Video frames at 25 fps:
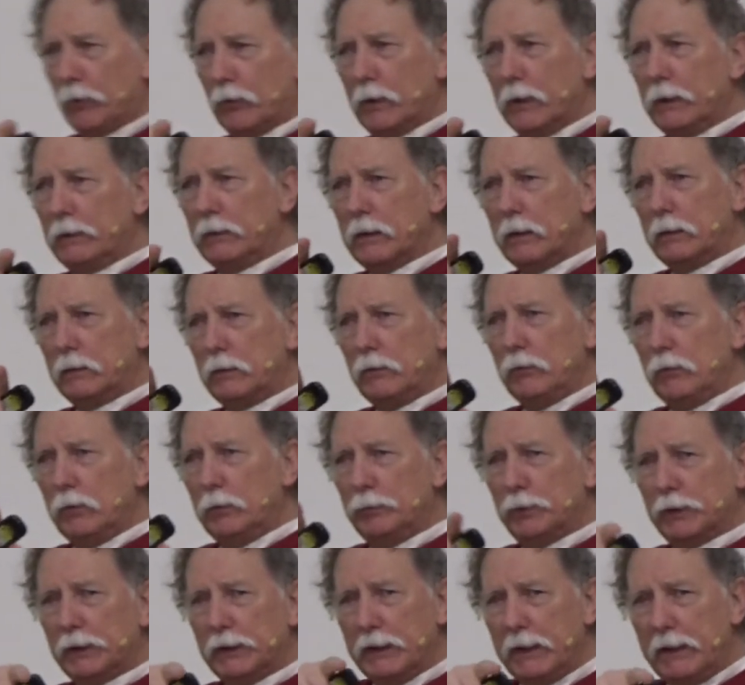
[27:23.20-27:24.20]
point that you
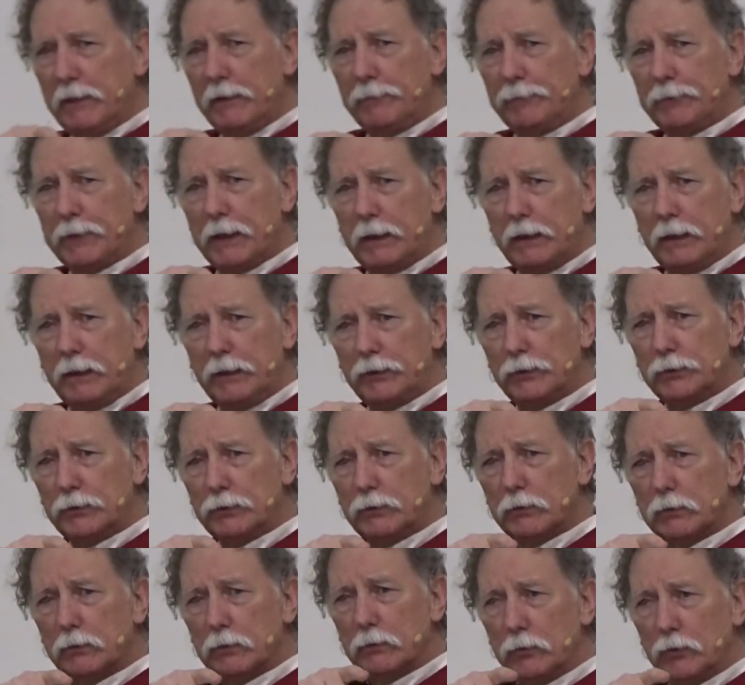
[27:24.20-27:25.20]
believe that
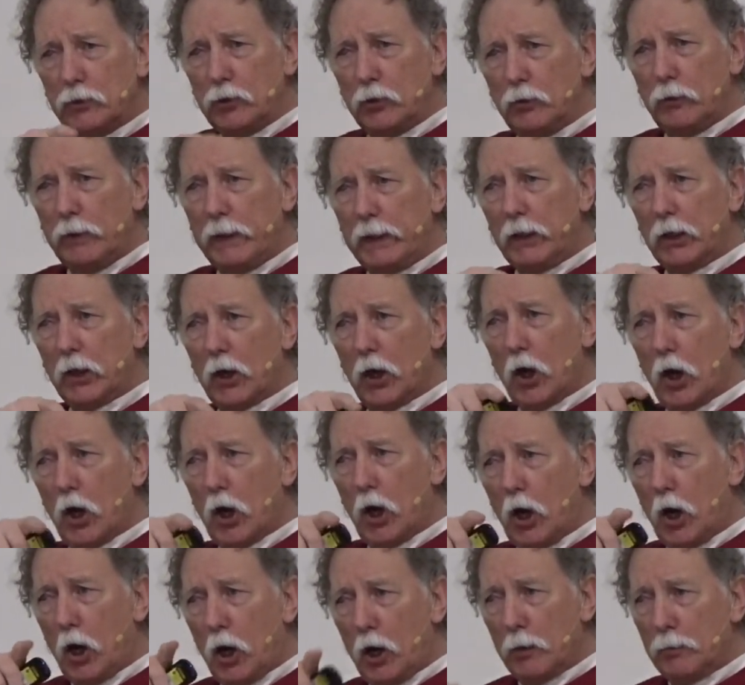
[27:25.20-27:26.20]
he's doing
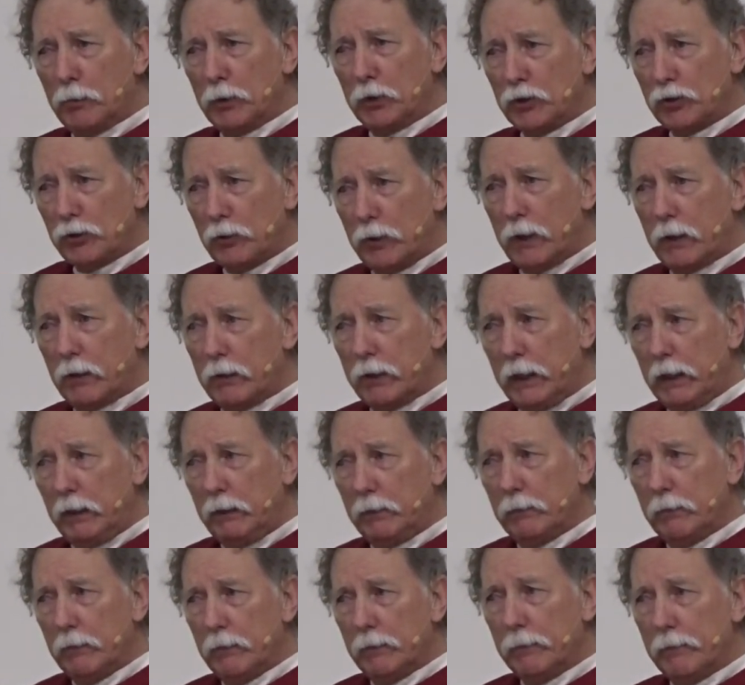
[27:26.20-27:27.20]
arbitrary,
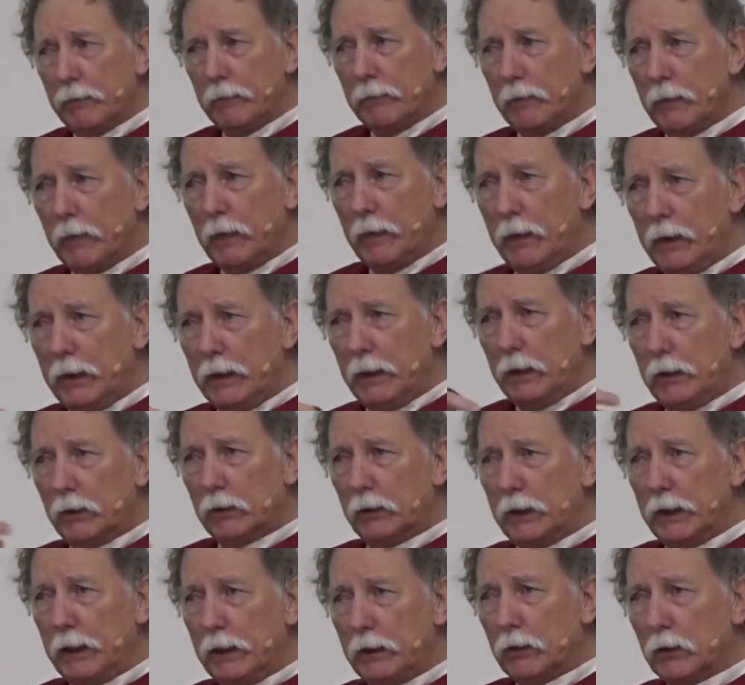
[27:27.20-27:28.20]

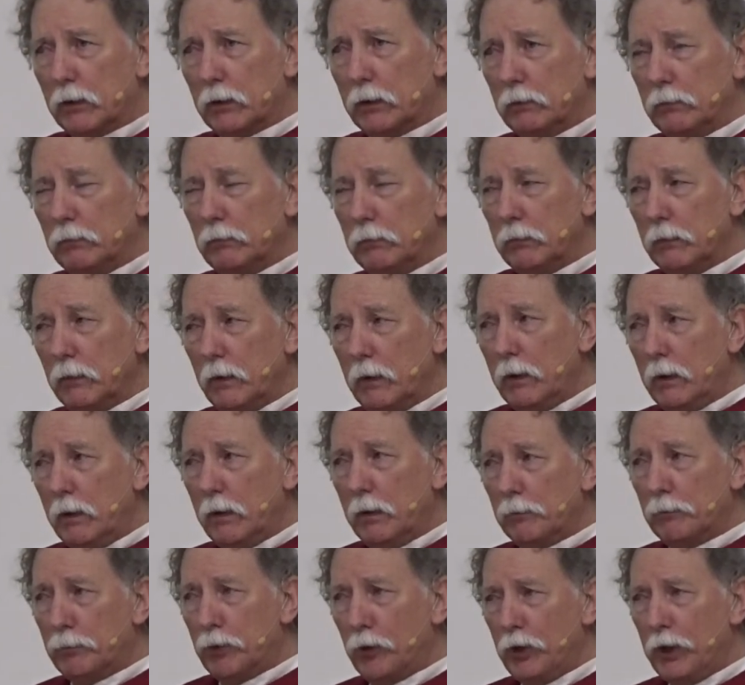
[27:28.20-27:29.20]
illegal,
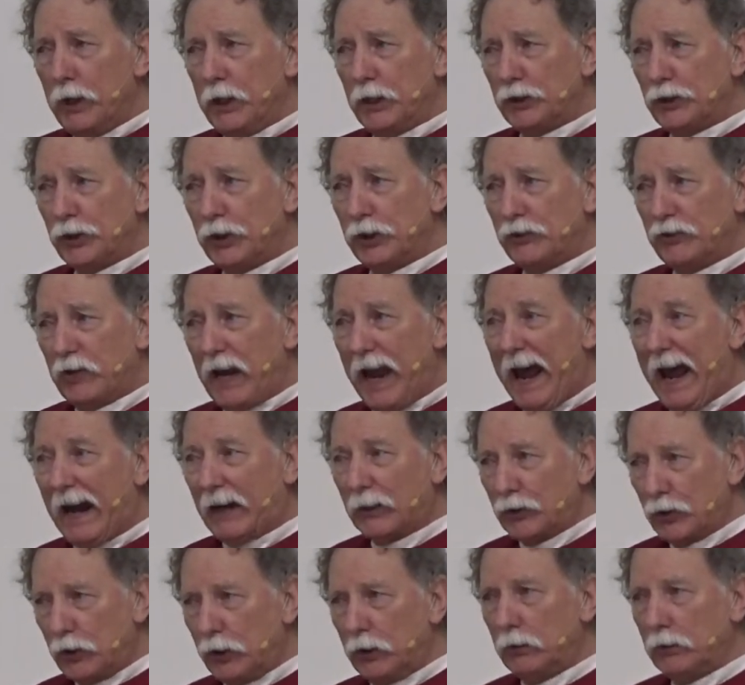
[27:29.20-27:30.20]
pernicious
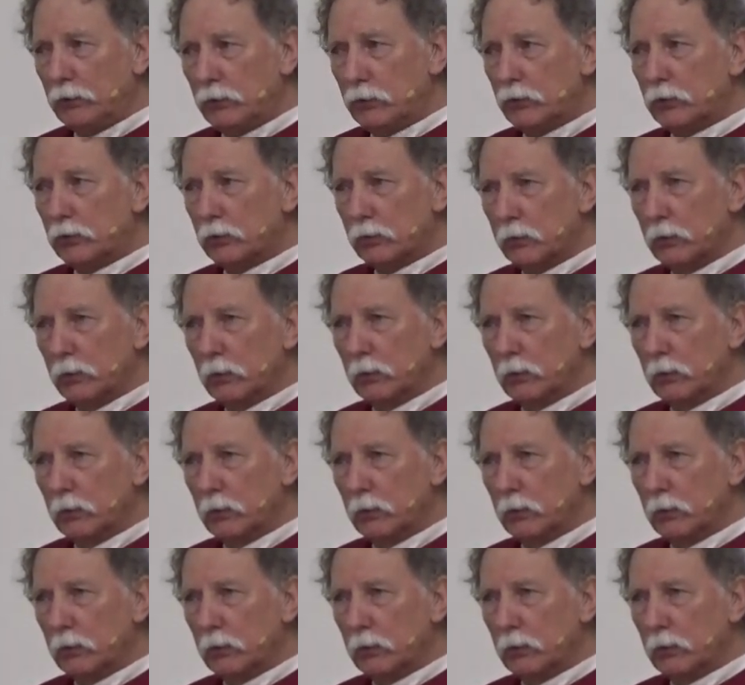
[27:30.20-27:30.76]
actions?